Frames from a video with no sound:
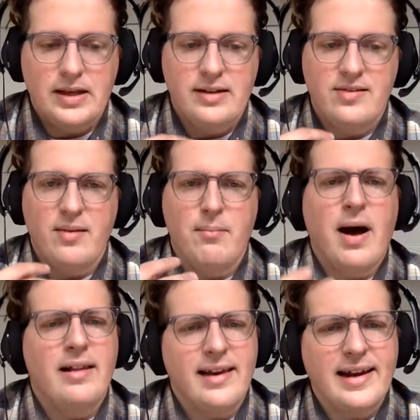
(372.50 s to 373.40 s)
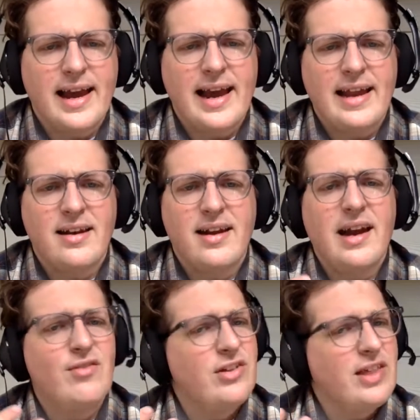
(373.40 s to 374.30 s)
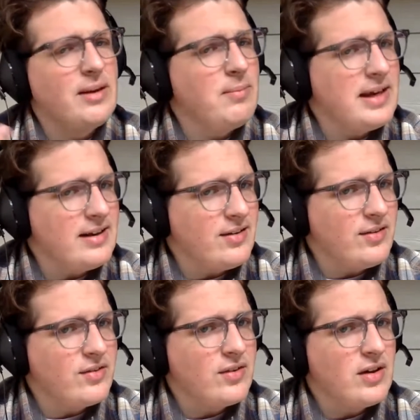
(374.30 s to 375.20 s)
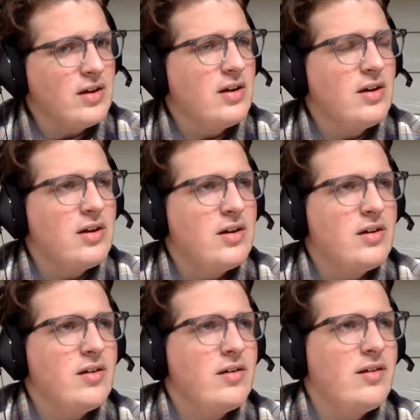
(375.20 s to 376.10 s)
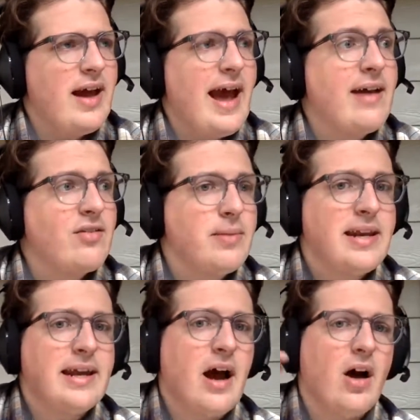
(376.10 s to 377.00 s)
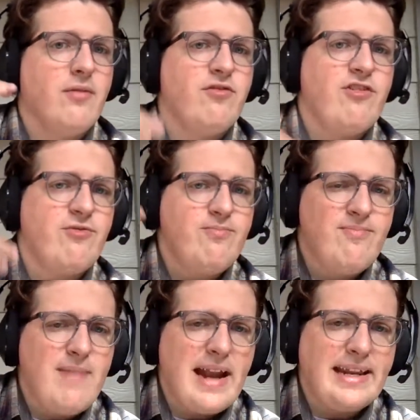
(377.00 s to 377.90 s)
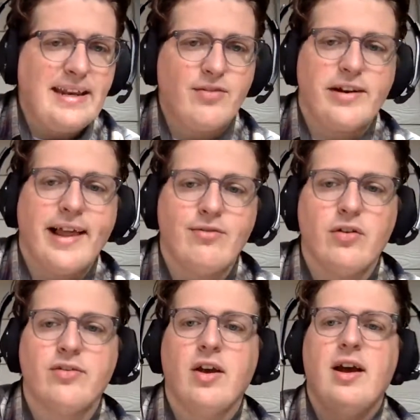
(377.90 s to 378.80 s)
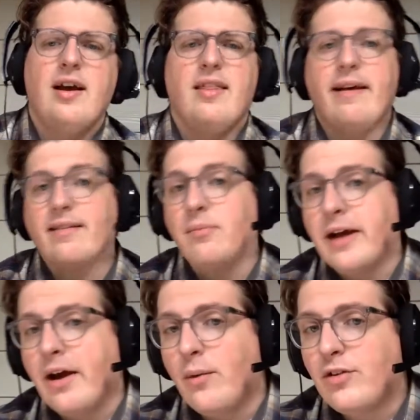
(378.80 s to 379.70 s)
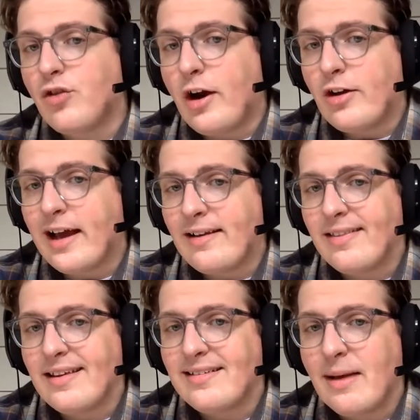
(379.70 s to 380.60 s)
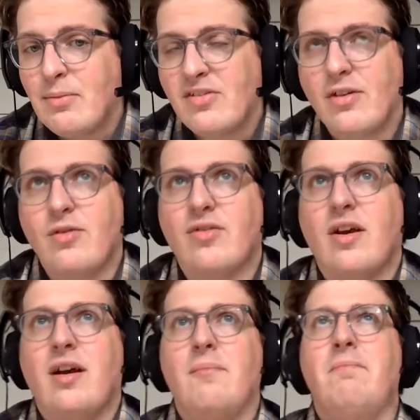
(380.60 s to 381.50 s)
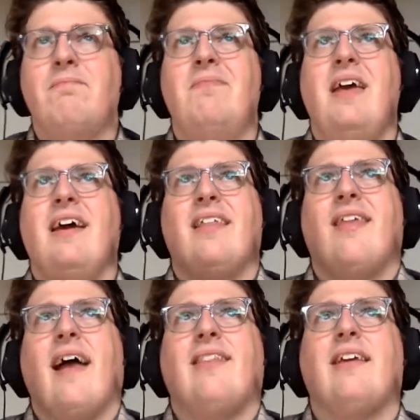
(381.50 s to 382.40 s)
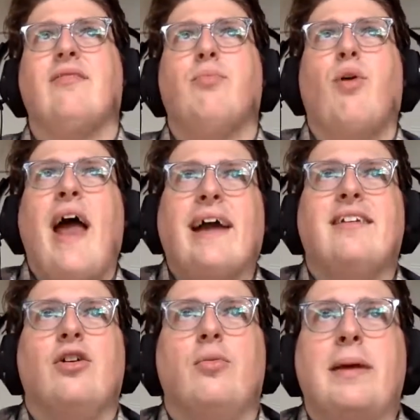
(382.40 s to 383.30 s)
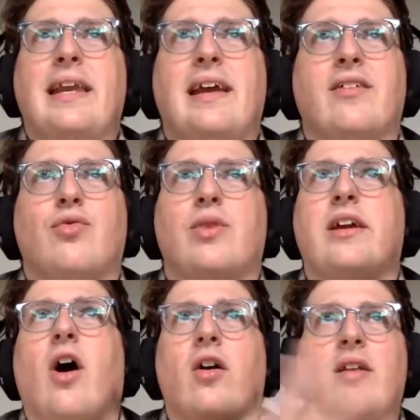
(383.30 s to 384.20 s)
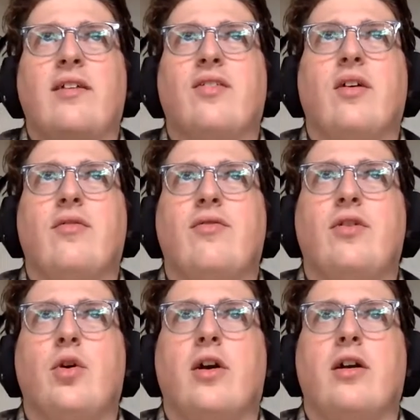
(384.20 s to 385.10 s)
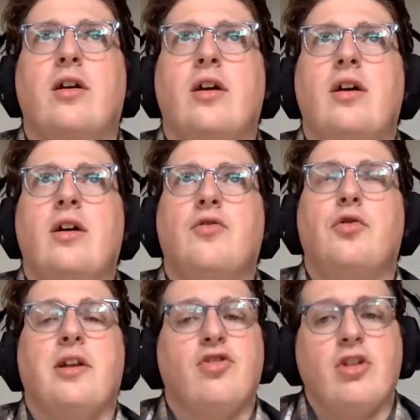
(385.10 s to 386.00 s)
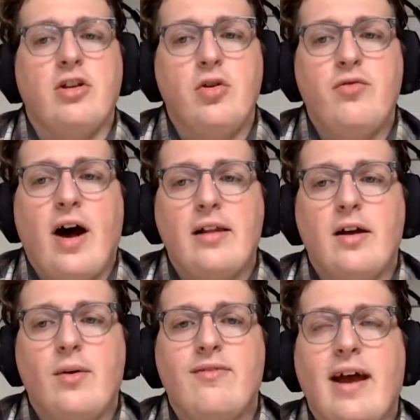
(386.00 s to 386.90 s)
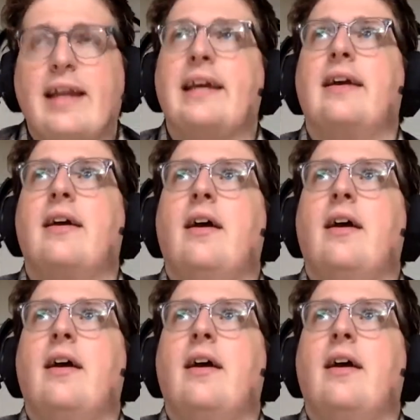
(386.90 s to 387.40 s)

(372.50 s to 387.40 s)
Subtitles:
symbolic, and everything has meaning on many different levels. That's something I always try to get in these episodes, that these practical meanings, regardless of your tradition you follow, if any,